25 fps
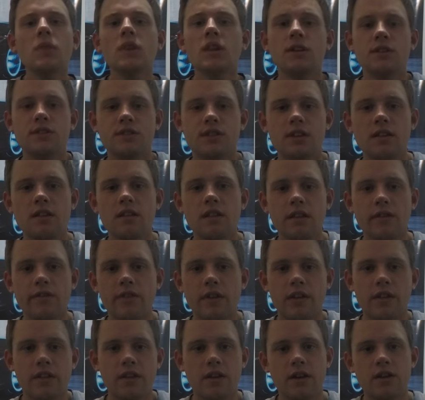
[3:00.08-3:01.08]
say you live
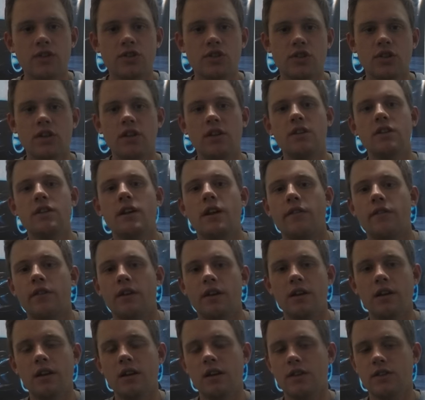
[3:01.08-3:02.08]
out in the country and you're never
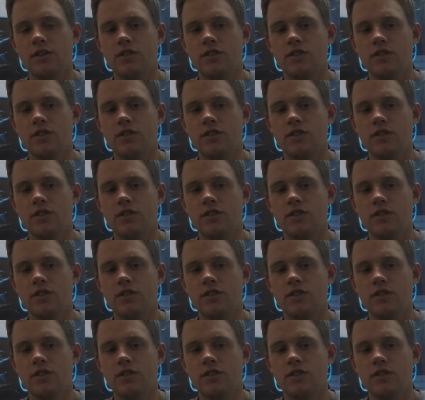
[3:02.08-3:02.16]
in any